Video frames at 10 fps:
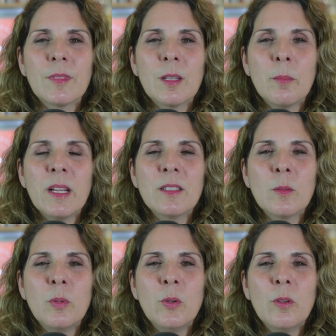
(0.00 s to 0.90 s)
makes a
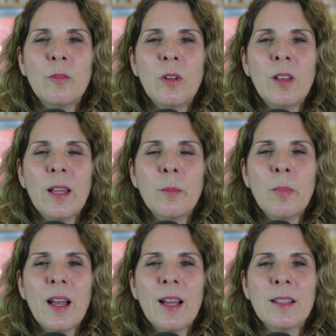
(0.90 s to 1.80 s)
beautiful and
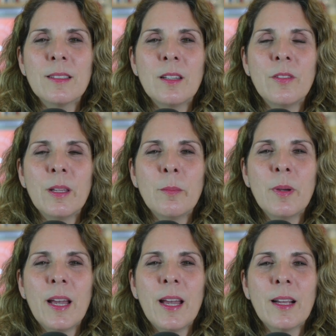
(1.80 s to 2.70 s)
positive
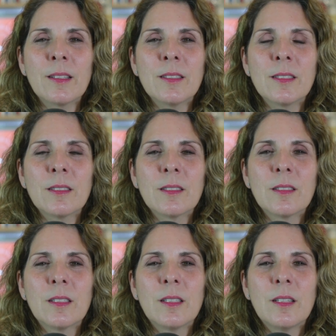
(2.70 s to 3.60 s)
impact
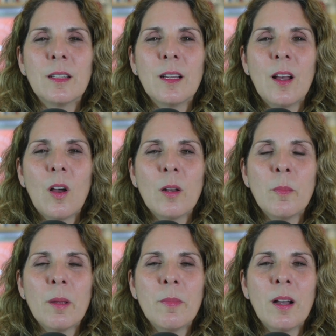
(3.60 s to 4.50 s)
on
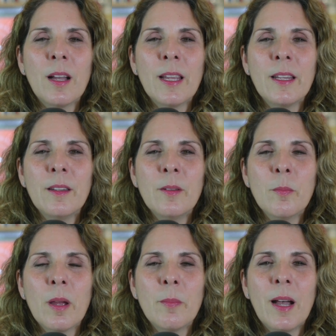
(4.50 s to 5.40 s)
my mind,
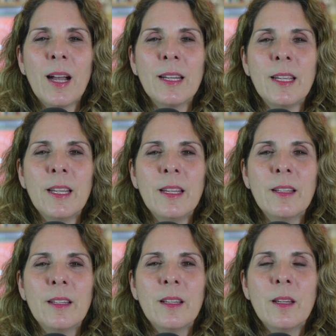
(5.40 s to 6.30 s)
my body,
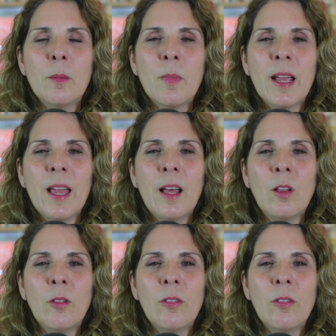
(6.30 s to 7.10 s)
my health,